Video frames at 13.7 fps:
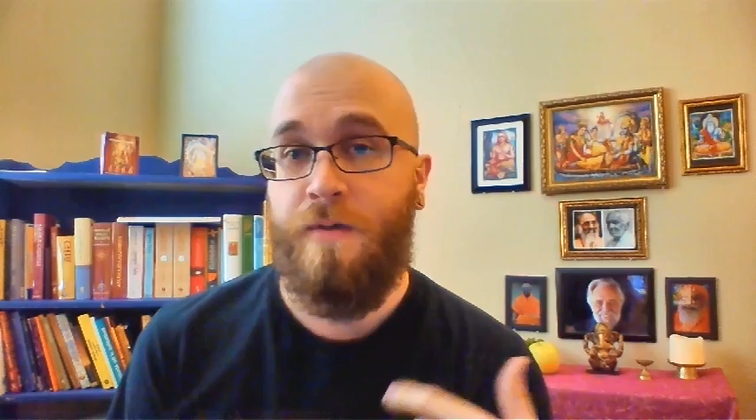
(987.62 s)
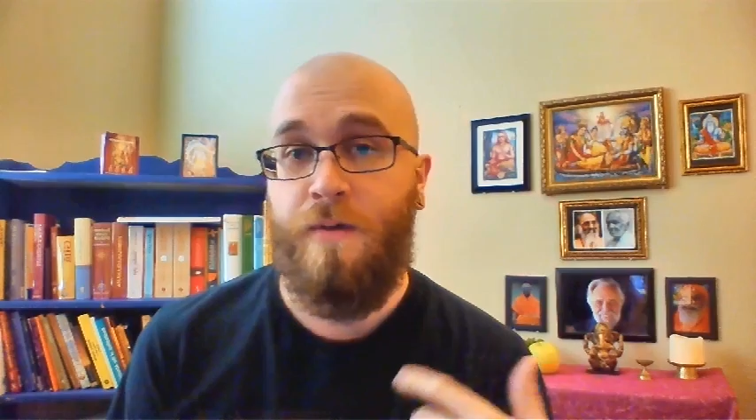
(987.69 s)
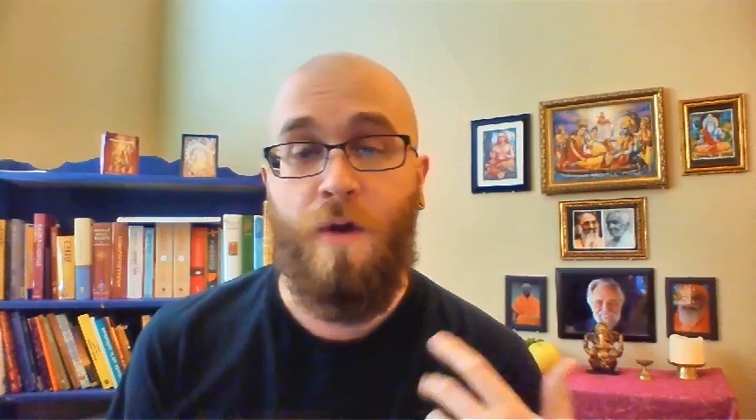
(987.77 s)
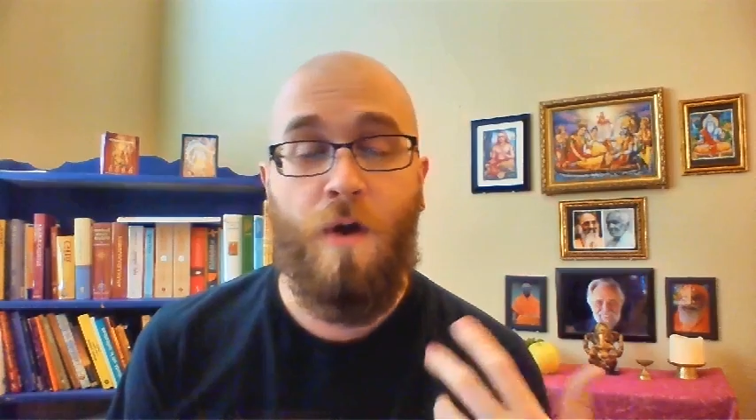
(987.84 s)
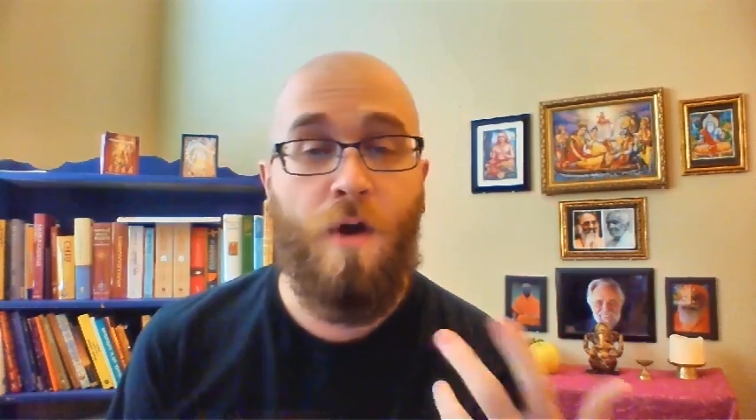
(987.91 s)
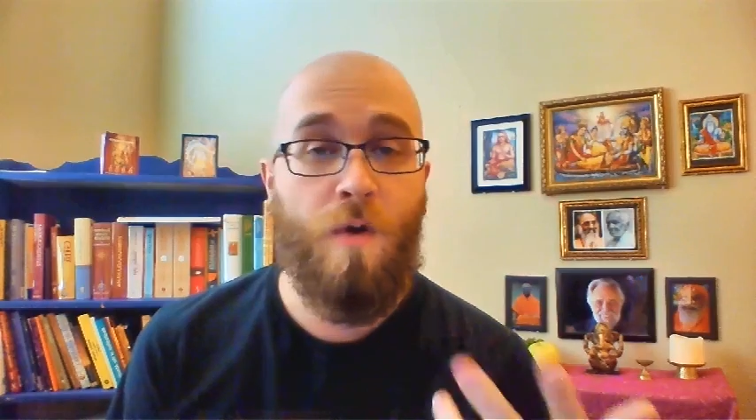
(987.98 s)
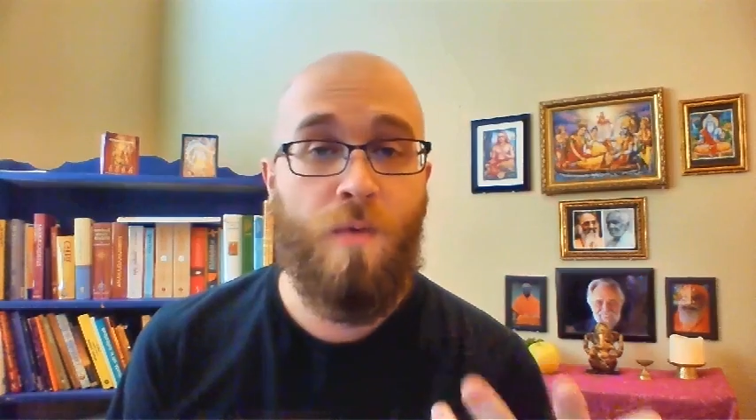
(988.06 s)

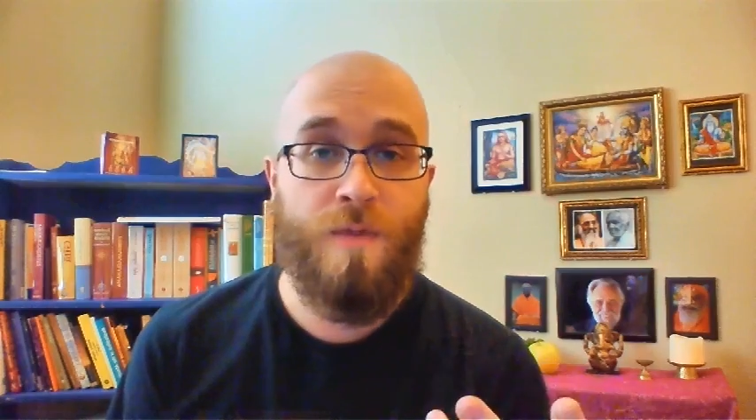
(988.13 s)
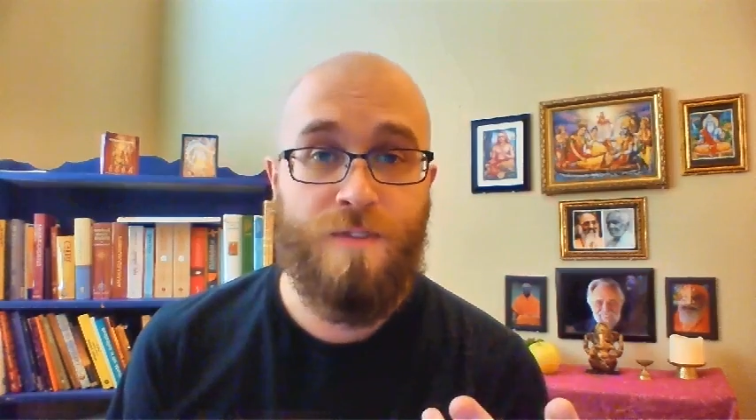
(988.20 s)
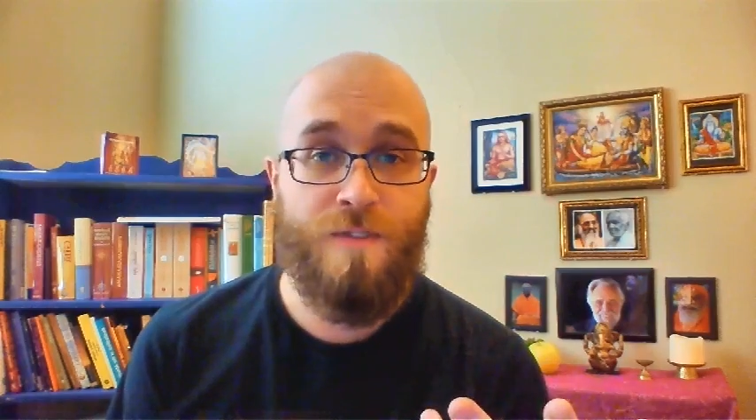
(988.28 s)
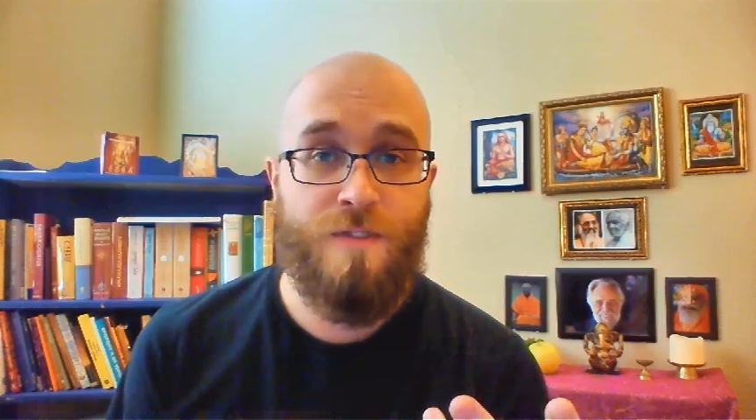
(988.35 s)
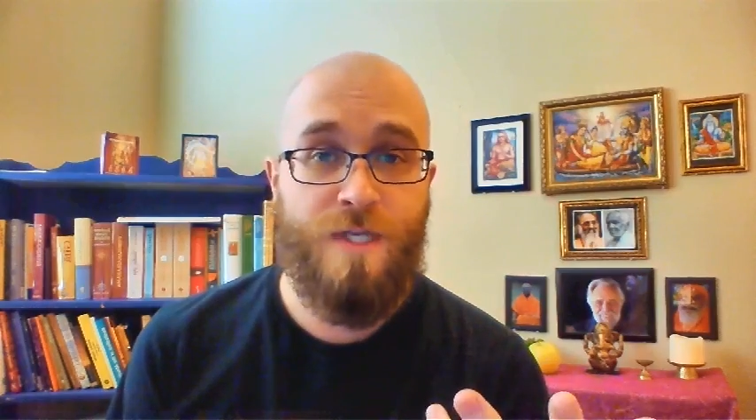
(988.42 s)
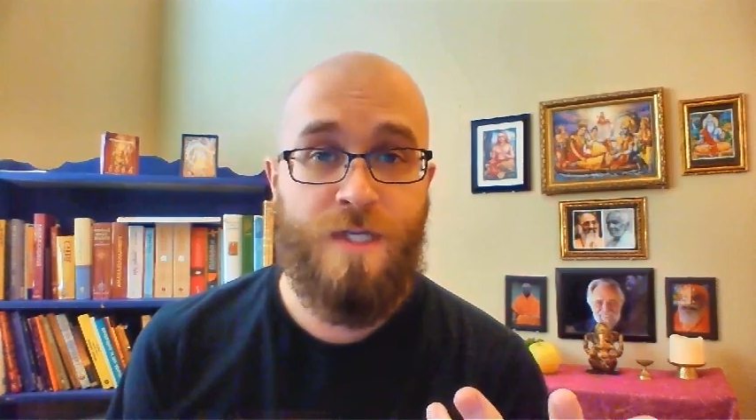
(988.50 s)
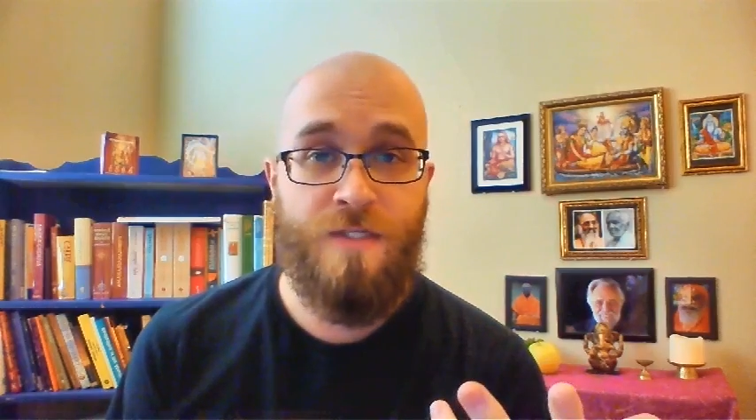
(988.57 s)
always
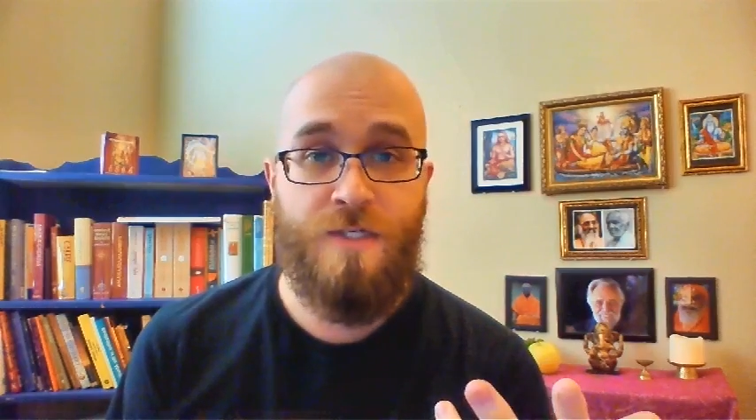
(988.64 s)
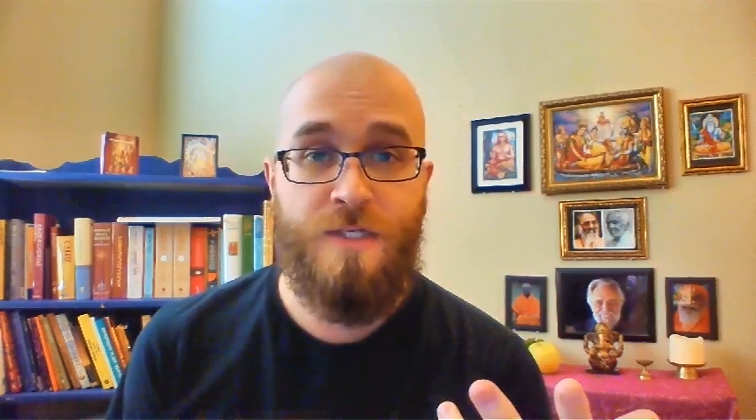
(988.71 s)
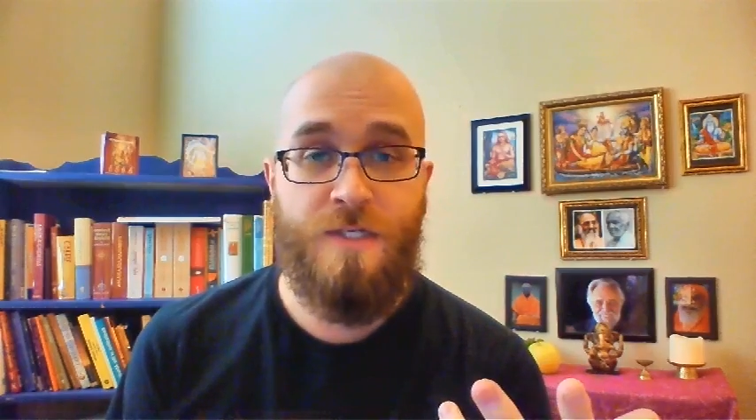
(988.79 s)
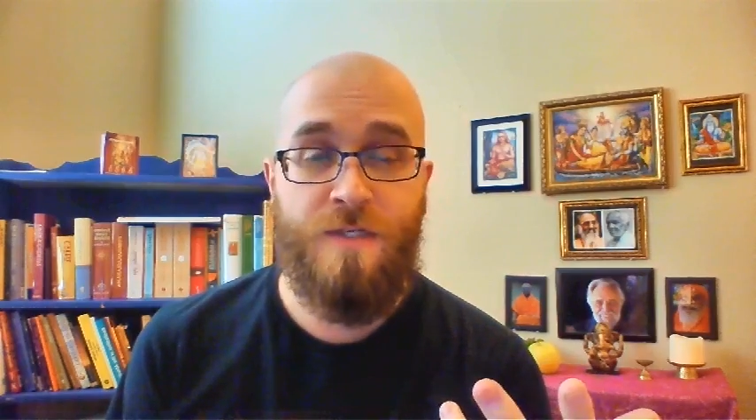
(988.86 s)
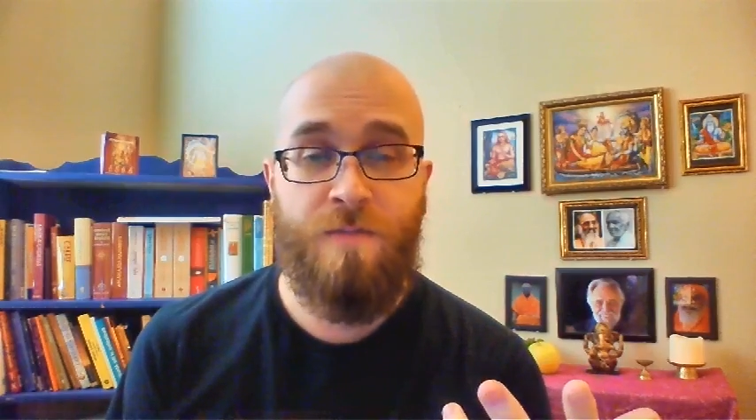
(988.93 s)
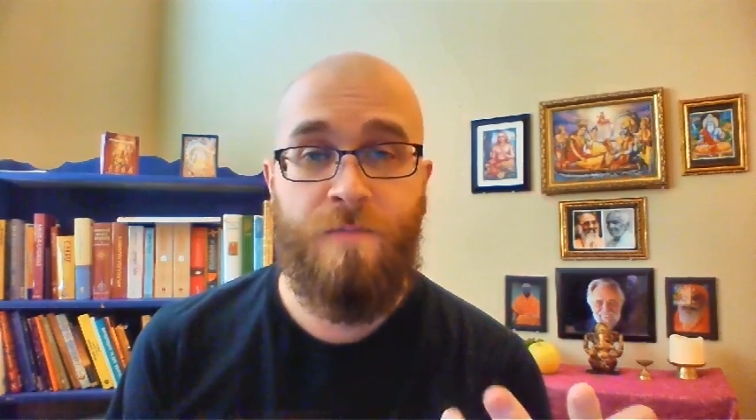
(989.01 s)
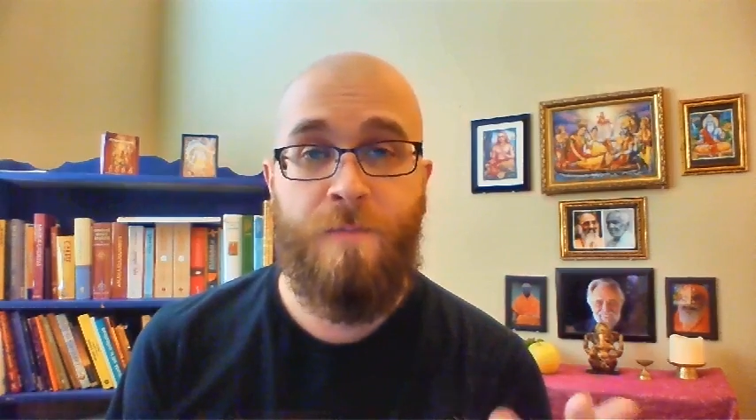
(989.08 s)

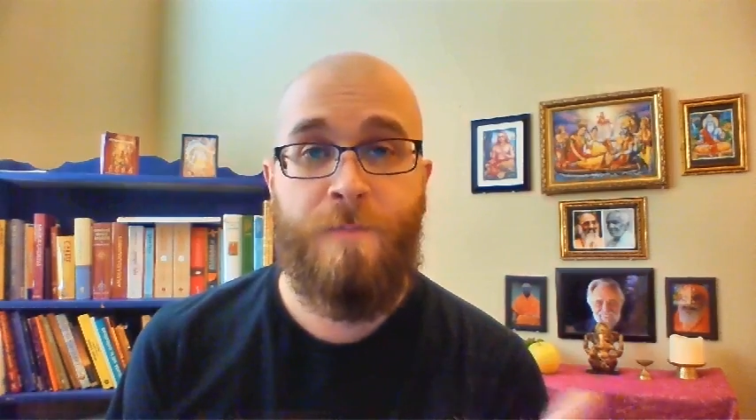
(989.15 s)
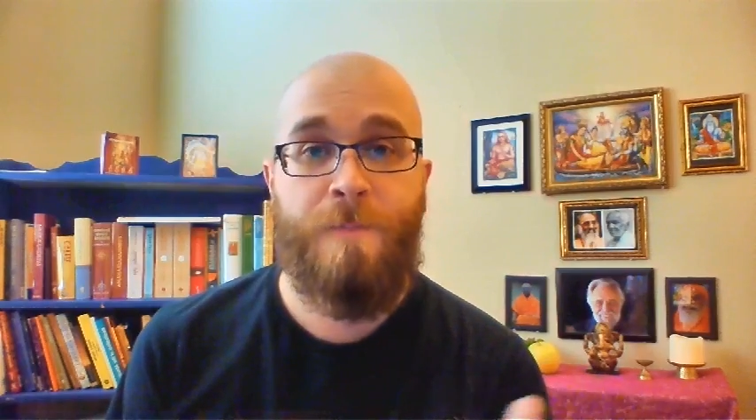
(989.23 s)
changing,